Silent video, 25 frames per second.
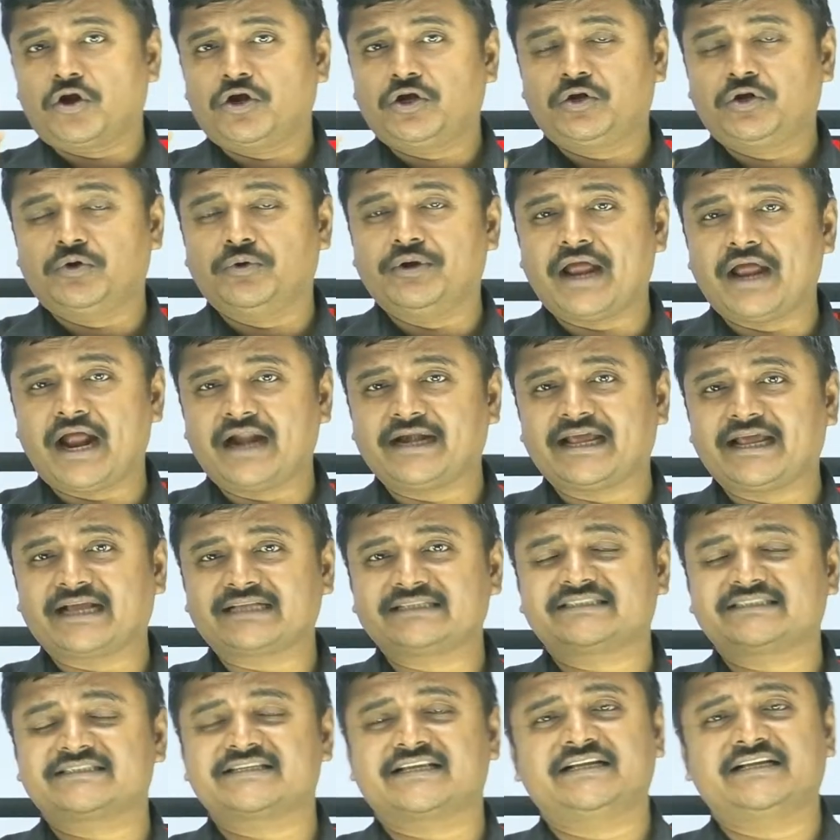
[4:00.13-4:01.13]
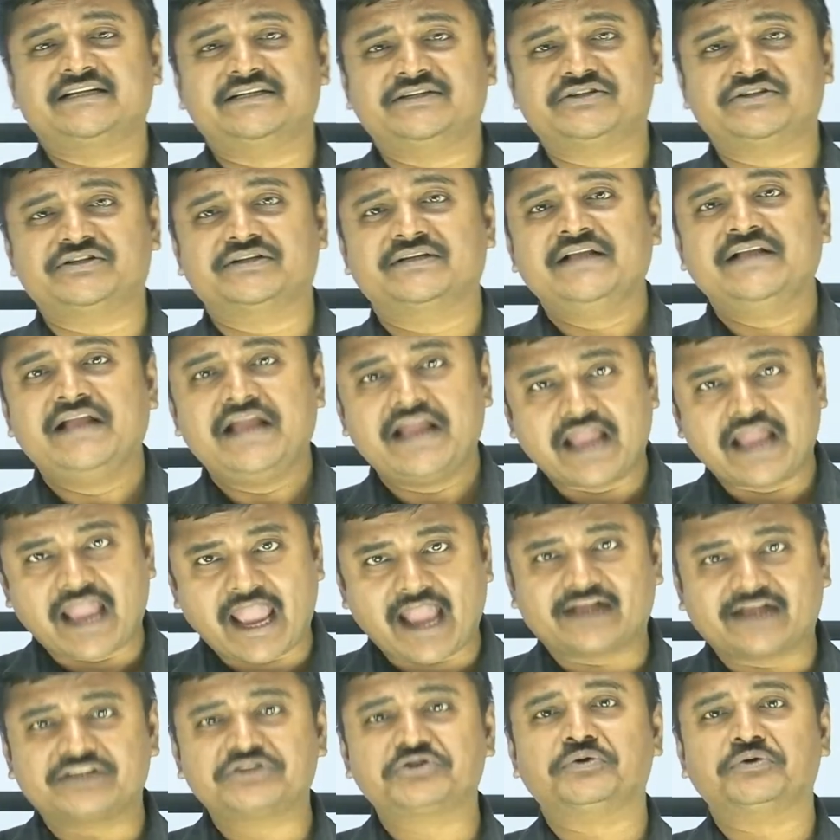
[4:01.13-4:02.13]
to that extent.
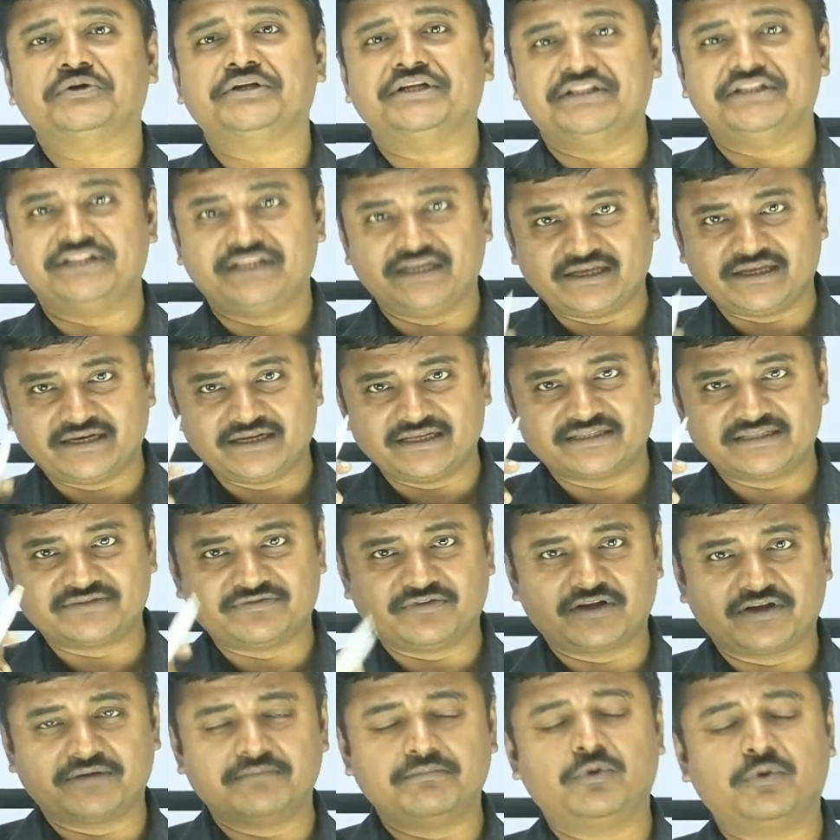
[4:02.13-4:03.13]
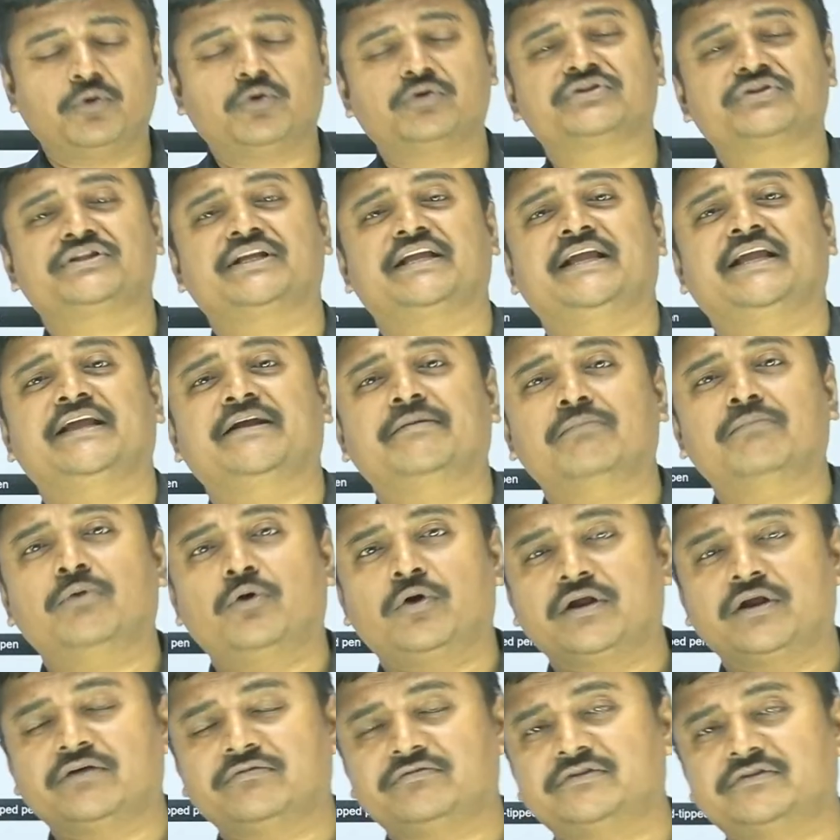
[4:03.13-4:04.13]
Actually, there is one more thing.
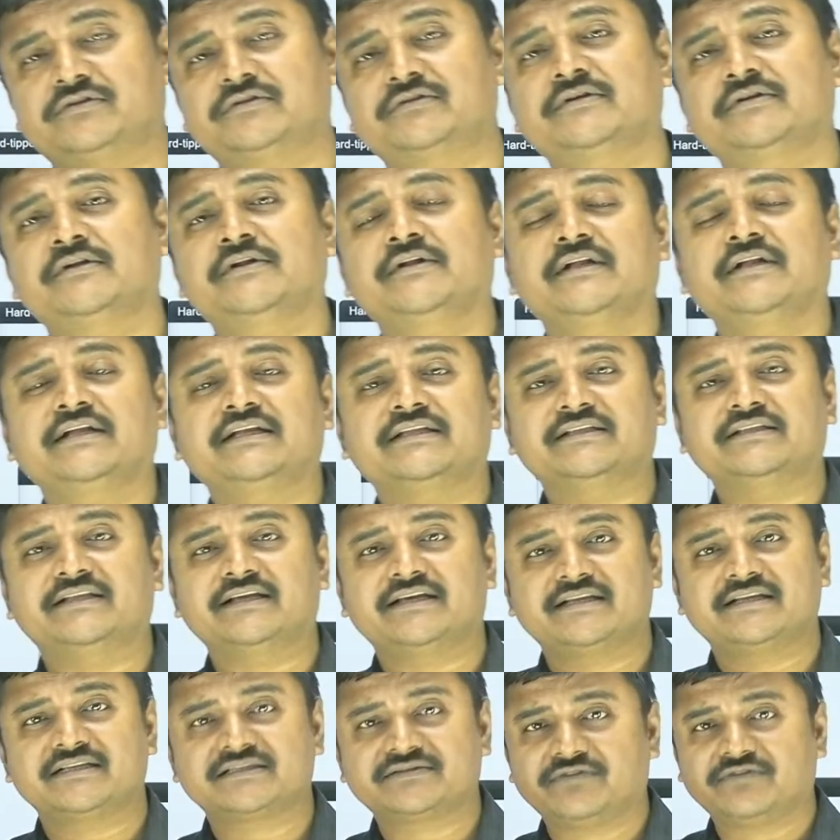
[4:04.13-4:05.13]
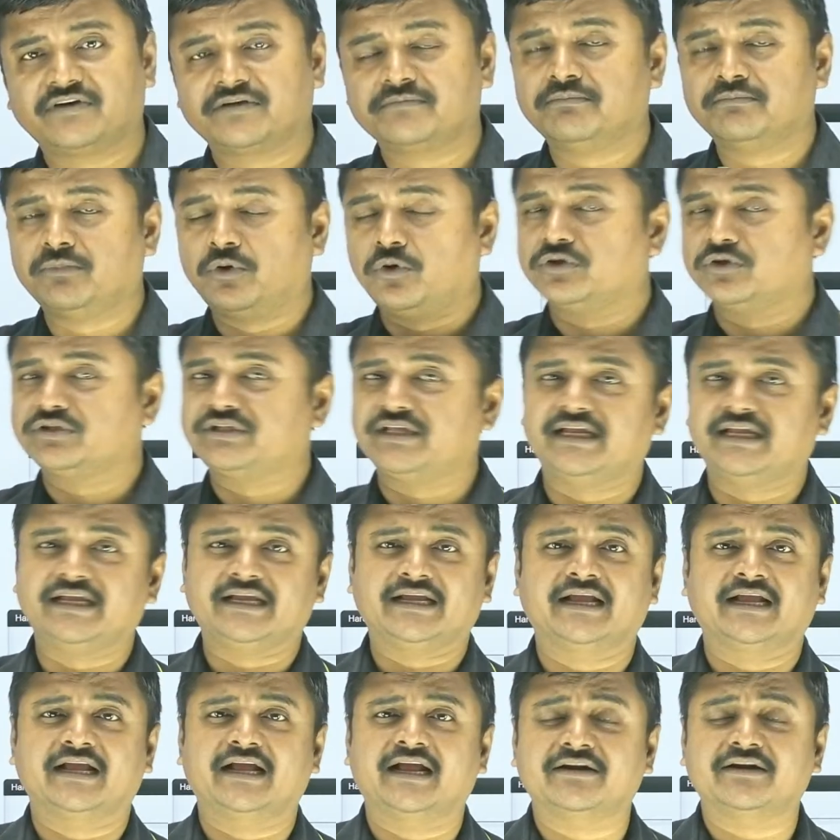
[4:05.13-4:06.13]
Moreover, there is one more
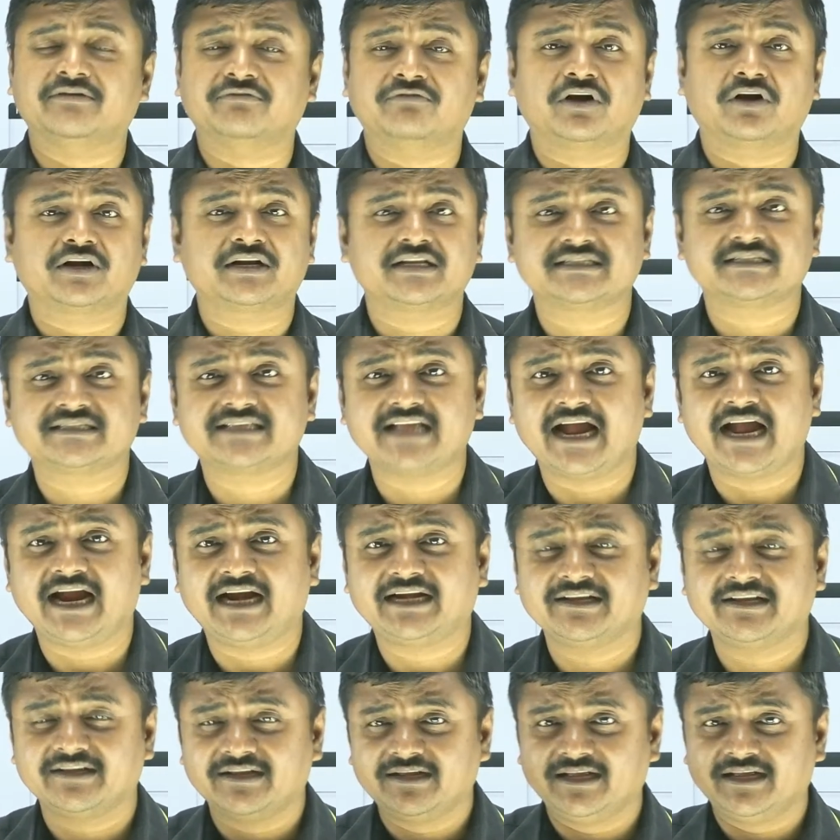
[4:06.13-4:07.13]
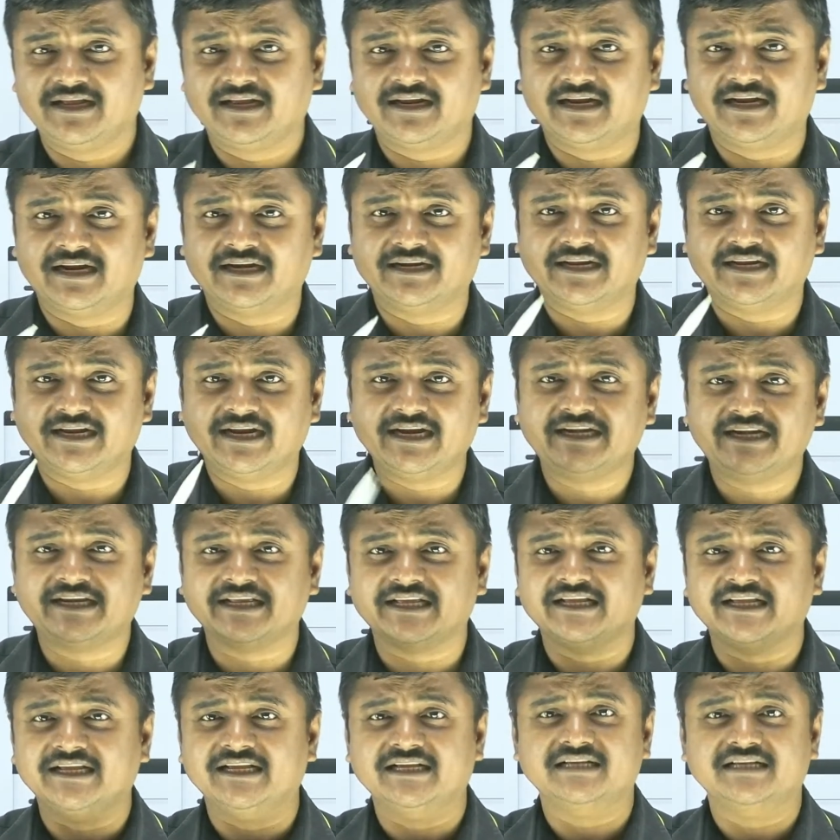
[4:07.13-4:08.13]
thing. And what is that? And it
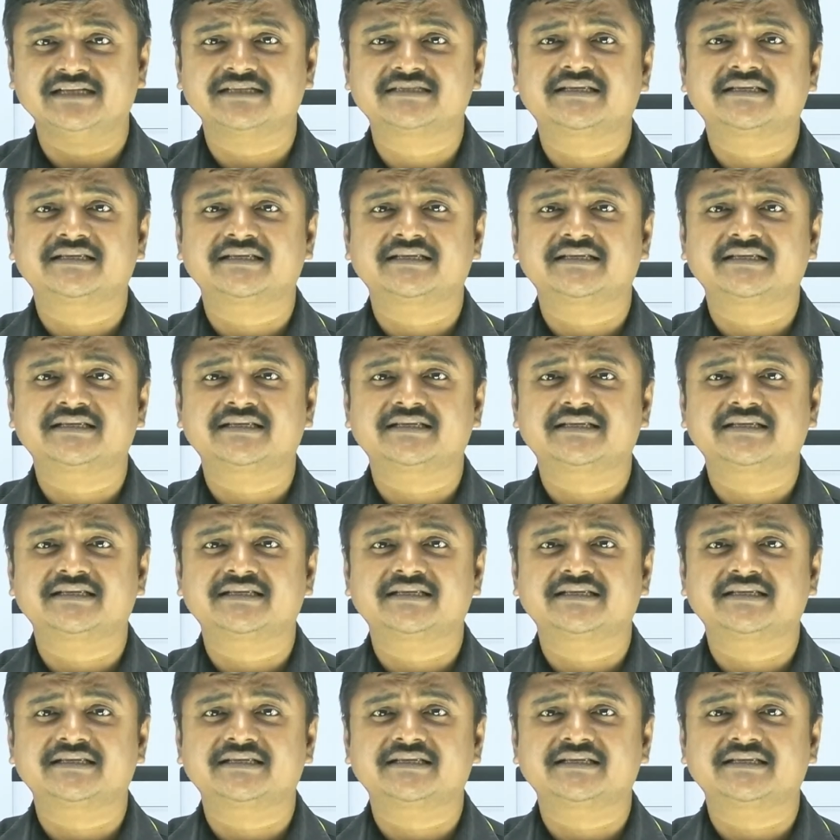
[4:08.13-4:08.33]
is